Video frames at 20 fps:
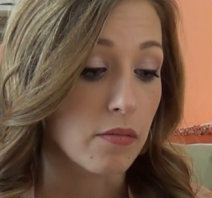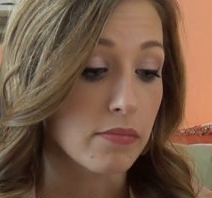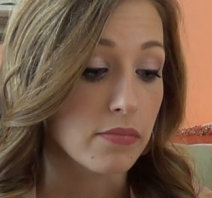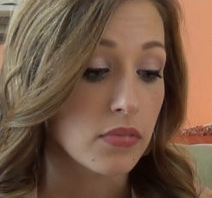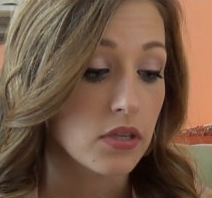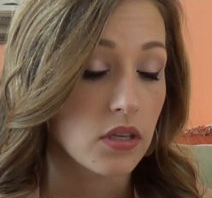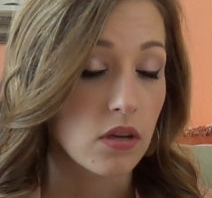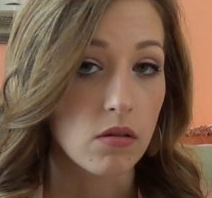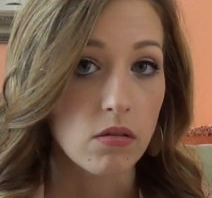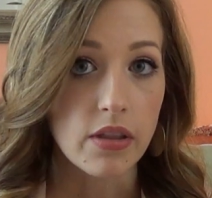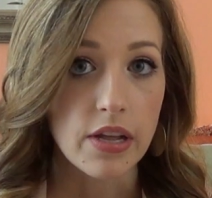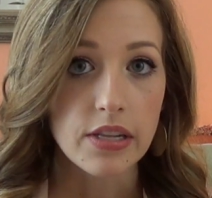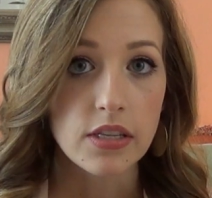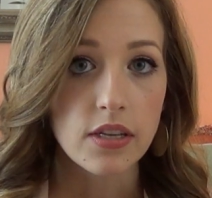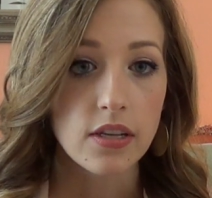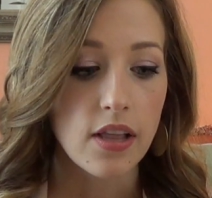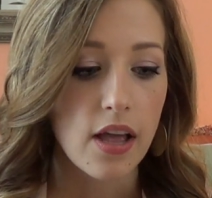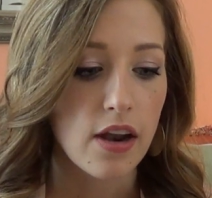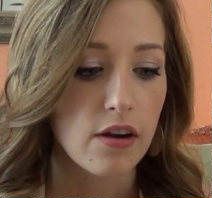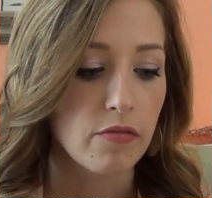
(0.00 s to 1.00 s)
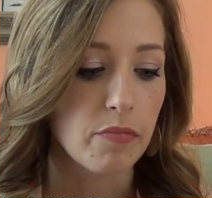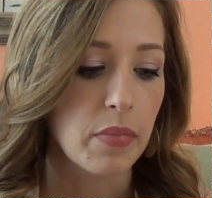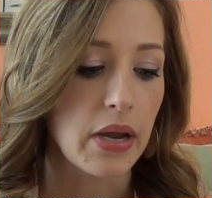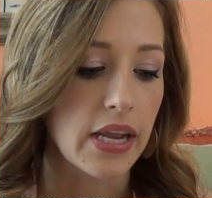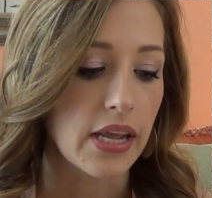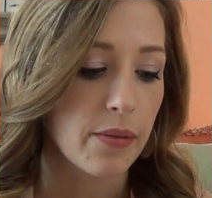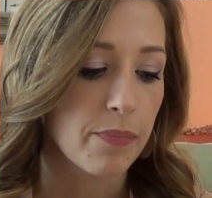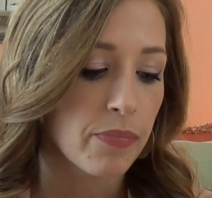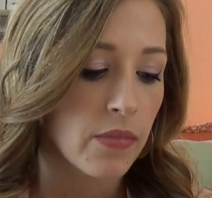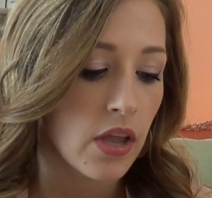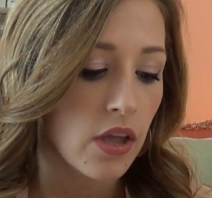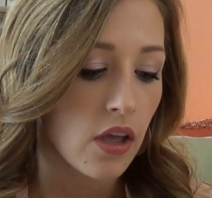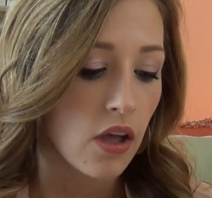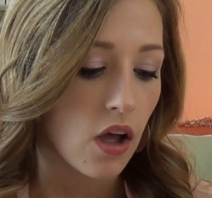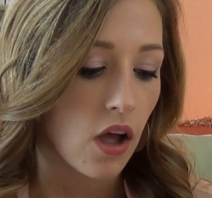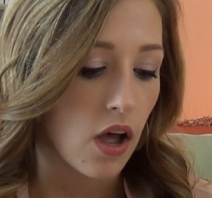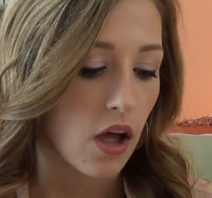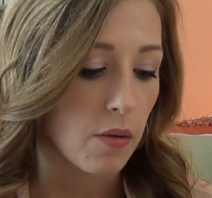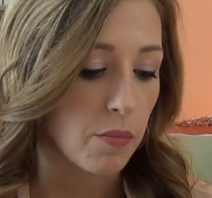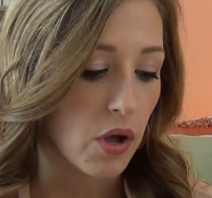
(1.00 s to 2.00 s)
So that's a lot of money.
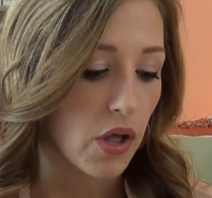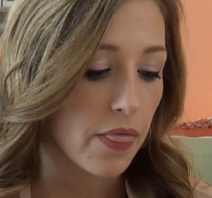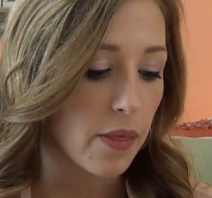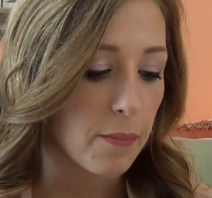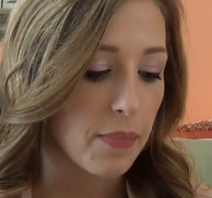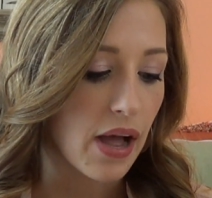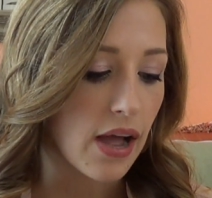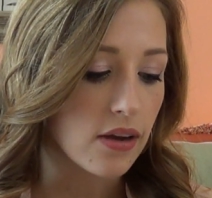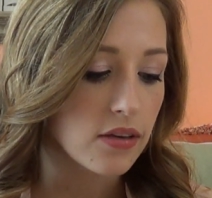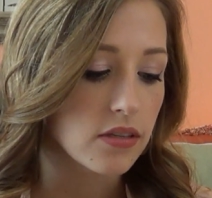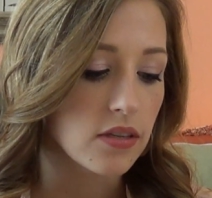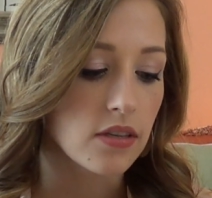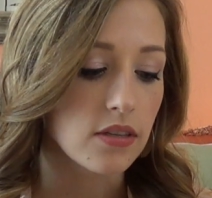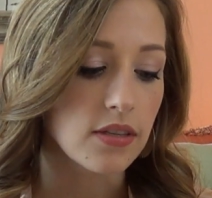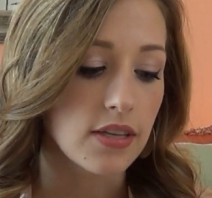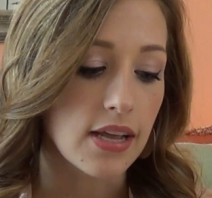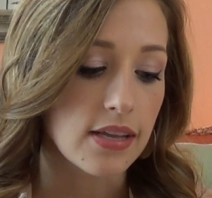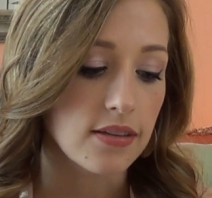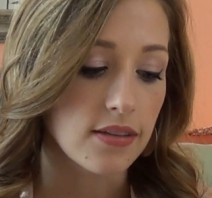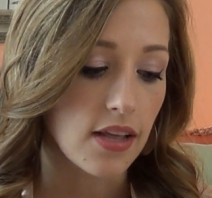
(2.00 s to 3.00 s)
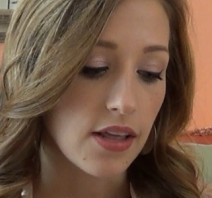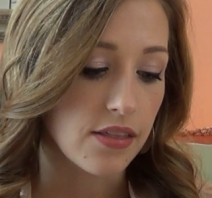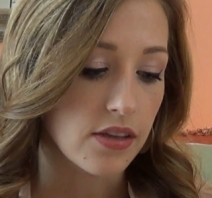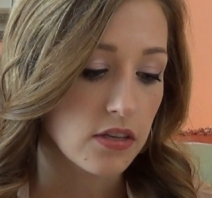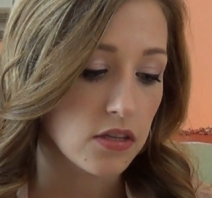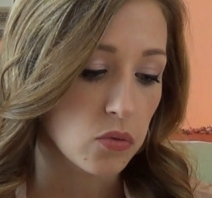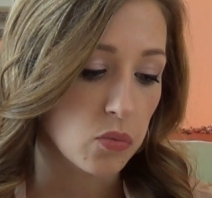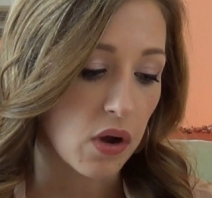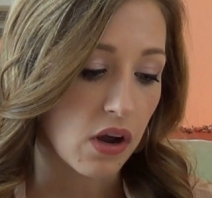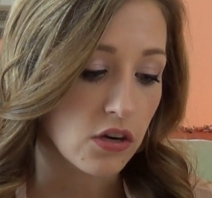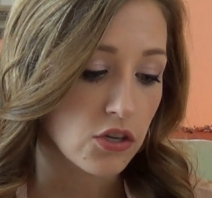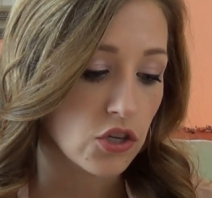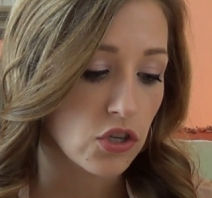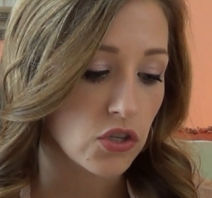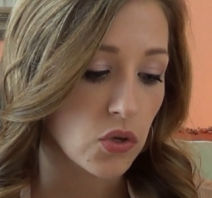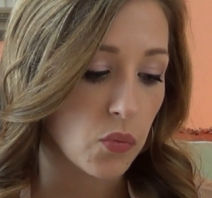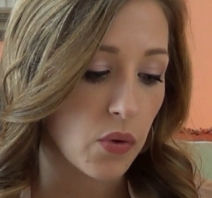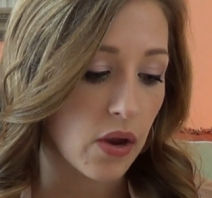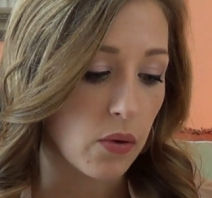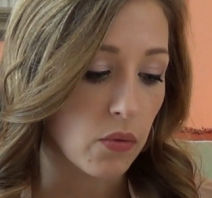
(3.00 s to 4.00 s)
On the box it says that this washes
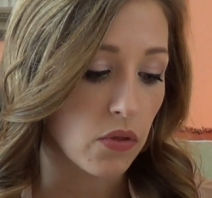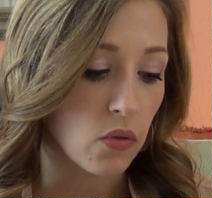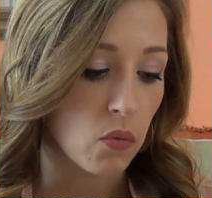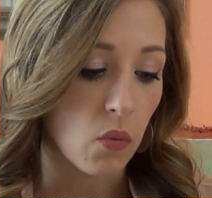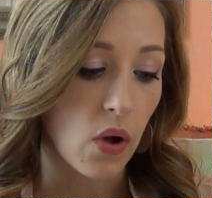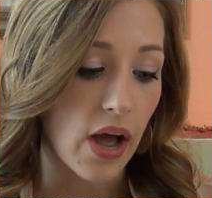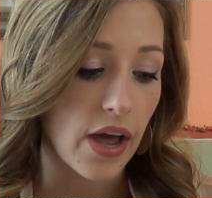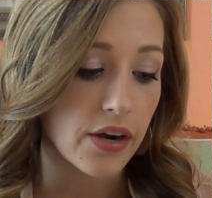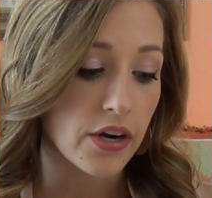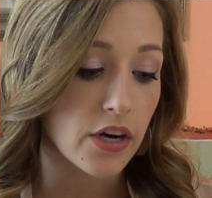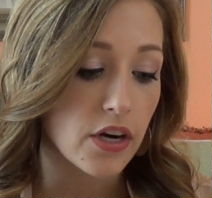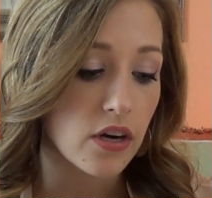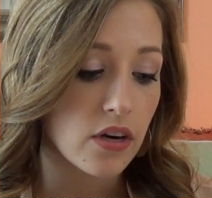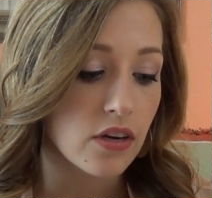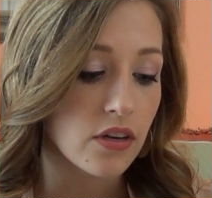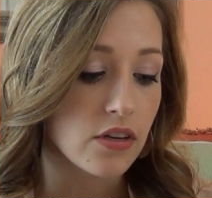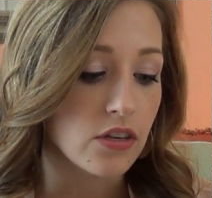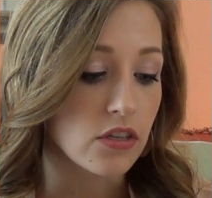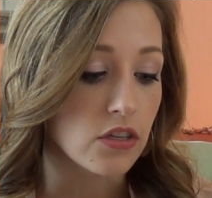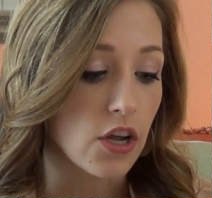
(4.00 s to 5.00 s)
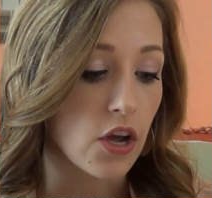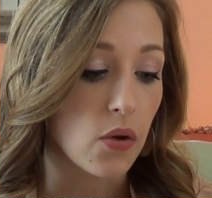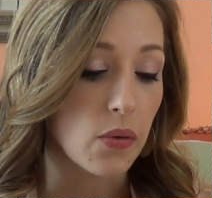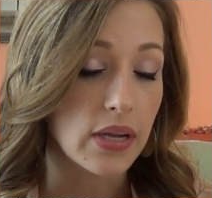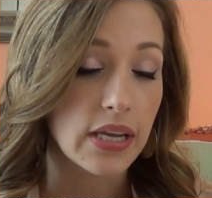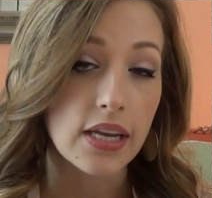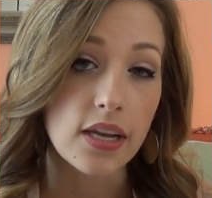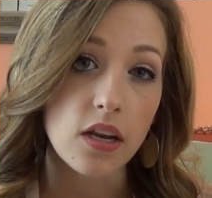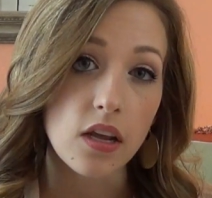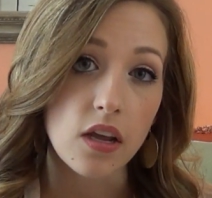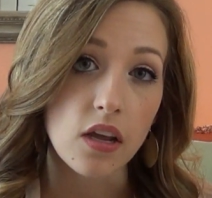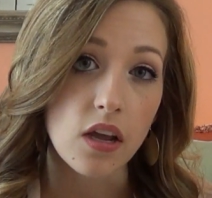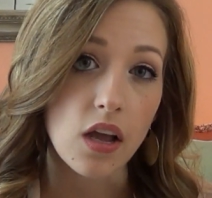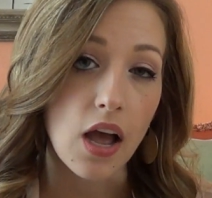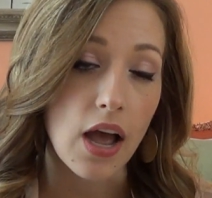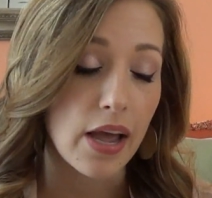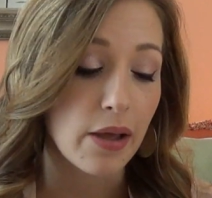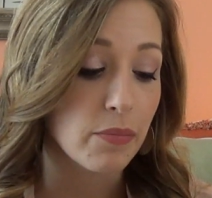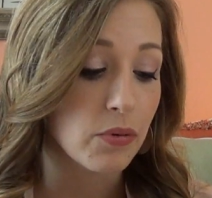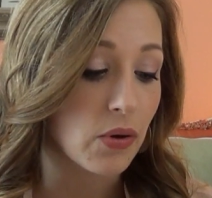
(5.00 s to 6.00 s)
away with water, no heating,
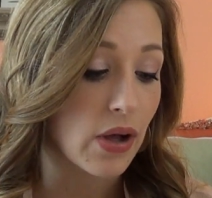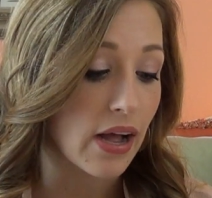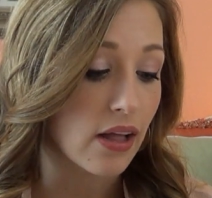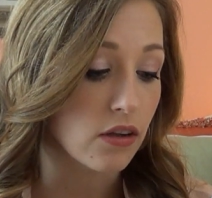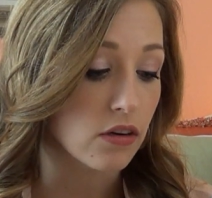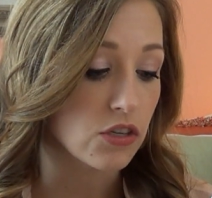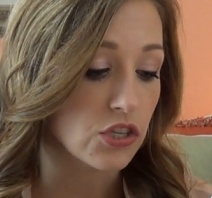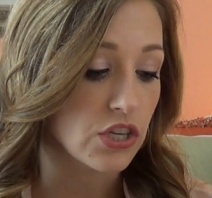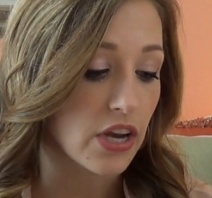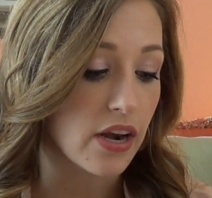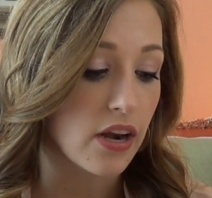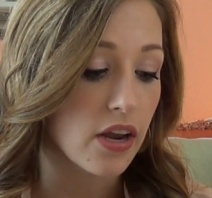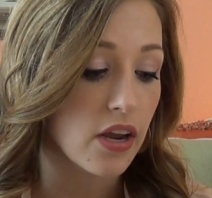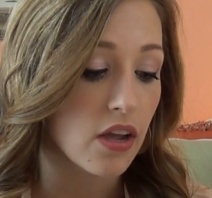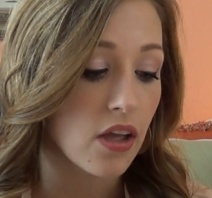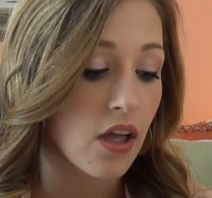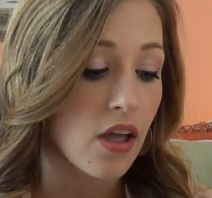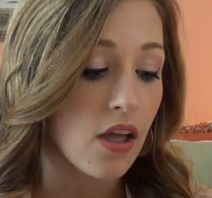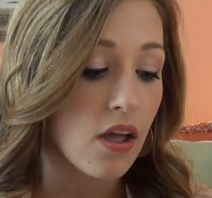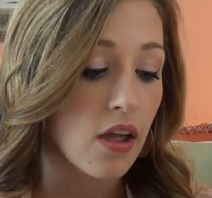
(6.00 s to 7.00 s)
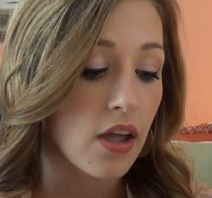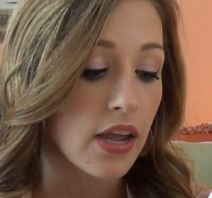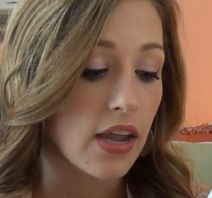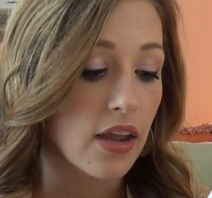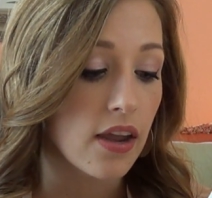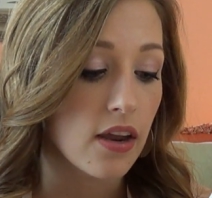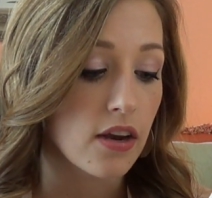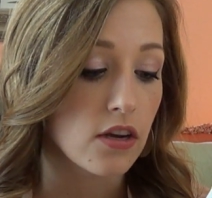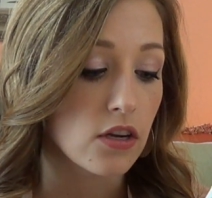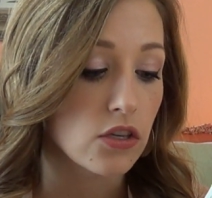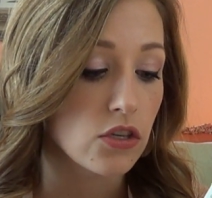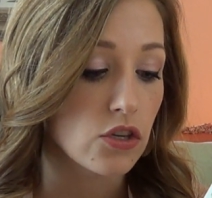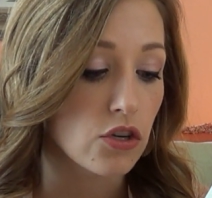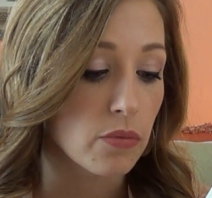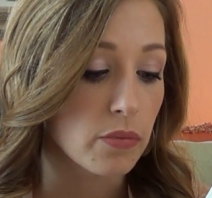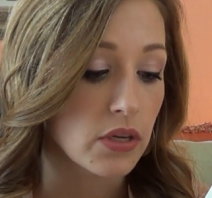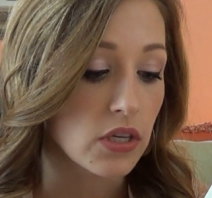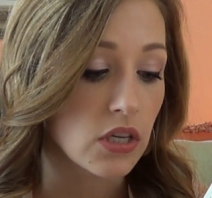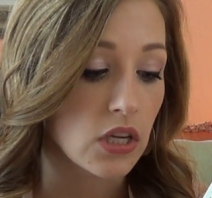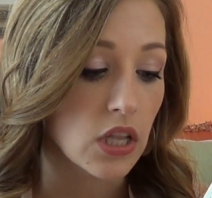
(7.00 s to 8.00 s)
hypoallergenic, and
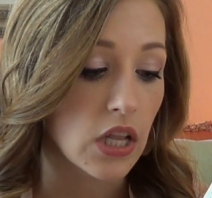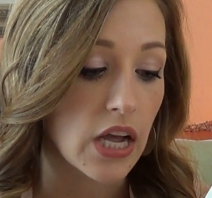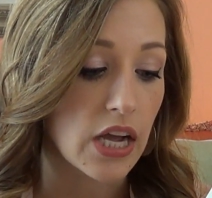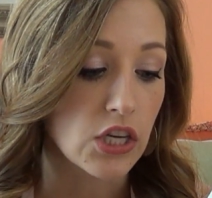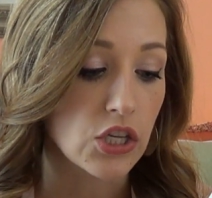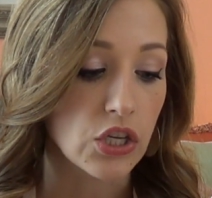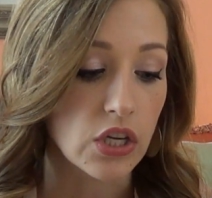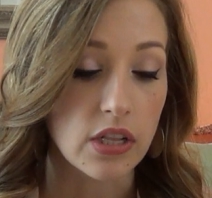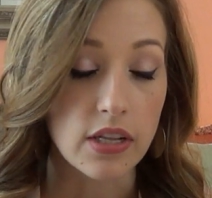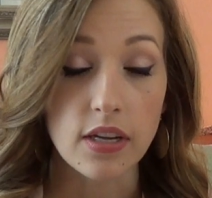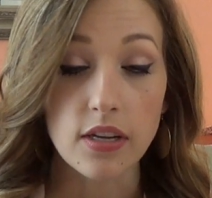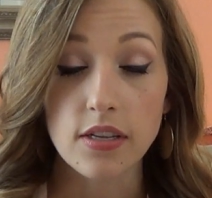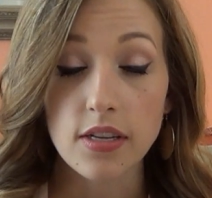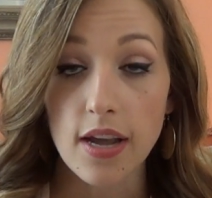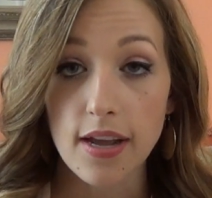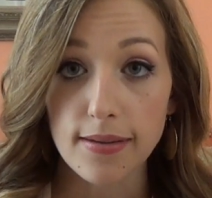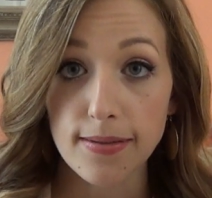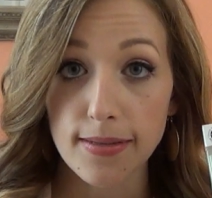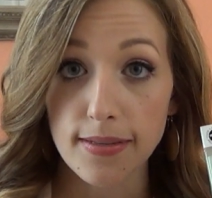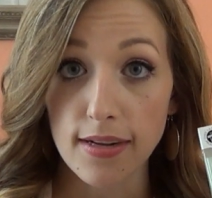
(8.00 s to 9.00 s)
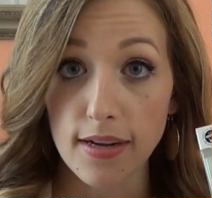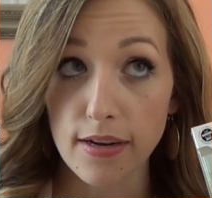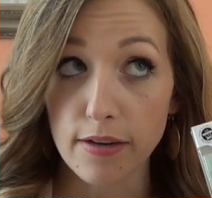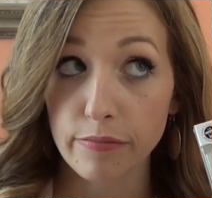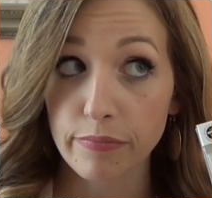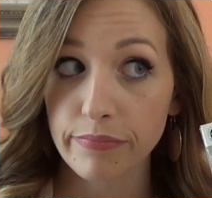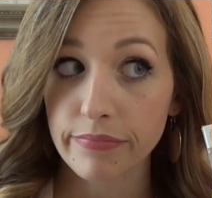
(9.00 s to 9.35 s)
dermatologically tested.